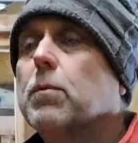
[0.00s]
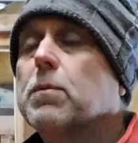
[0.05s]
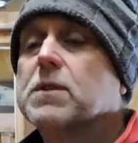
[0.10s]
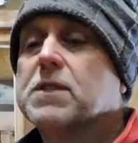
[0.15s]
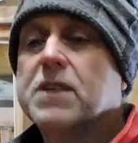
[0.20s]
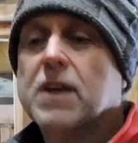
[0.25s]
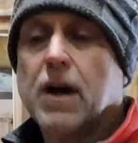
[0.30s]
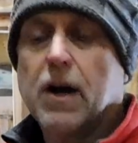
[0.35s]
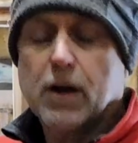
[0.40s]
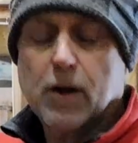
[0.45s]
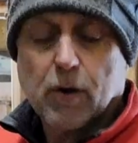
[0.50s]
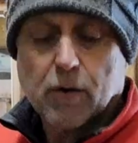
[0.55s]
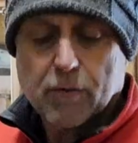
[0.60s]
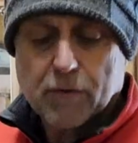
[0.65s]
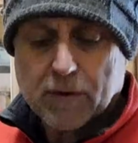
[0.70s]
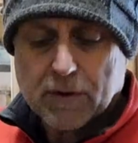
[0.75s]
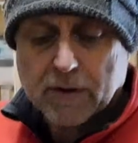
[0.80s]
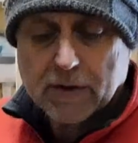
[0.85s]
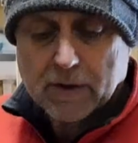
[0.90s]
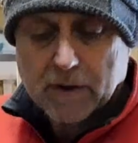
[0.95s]
be starting
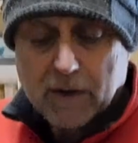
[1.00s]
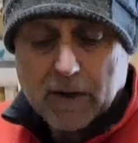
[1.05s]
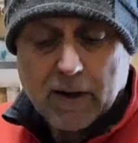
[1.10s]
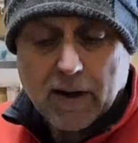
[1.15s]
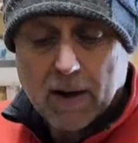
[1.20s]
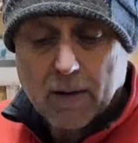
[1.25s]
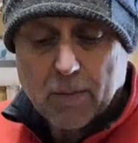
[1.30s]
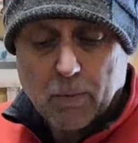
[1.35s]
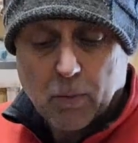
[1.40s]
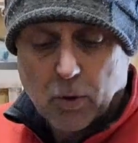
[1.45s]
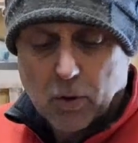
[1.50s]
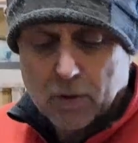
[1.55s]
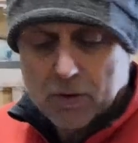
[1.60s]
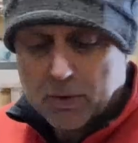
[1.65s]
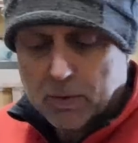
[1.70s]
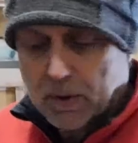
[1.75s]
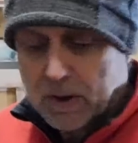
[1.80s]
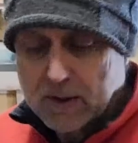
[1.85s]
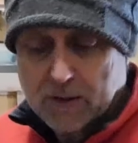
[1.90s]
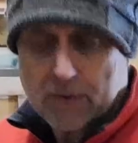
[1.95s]
off in inland
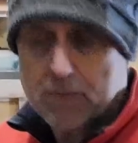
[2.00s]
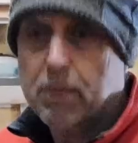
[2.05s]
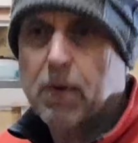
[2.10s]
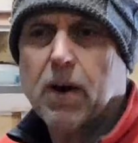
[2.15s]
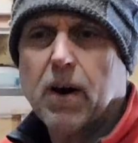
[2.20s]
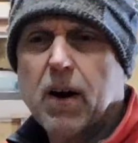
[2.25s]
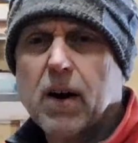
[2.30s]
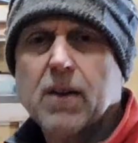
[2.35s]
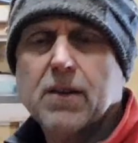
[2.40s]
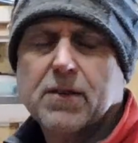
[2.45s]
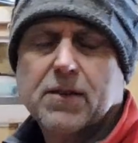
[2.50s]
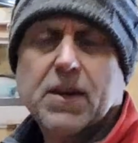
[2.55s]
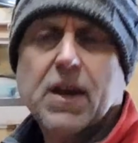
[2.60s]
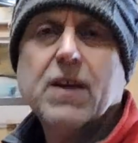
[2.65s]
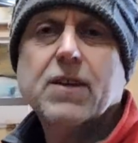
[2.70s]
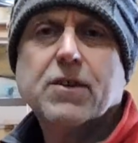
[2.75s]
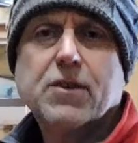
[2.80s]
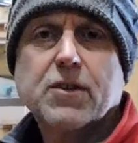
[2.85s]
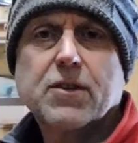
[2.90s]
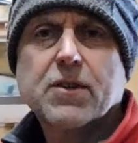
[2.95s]
waterways. I
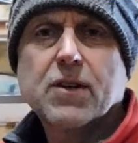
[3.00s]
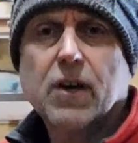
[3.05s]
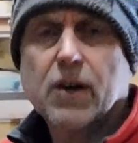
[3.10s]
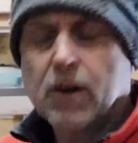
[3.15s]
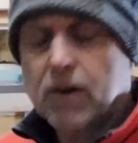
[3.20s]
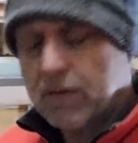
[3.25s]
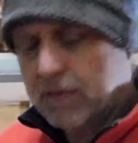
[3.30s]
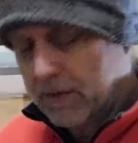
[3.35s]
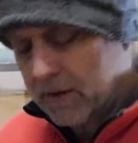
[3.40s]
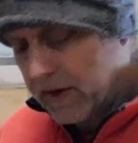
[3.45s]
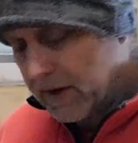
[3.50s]
intend to start off in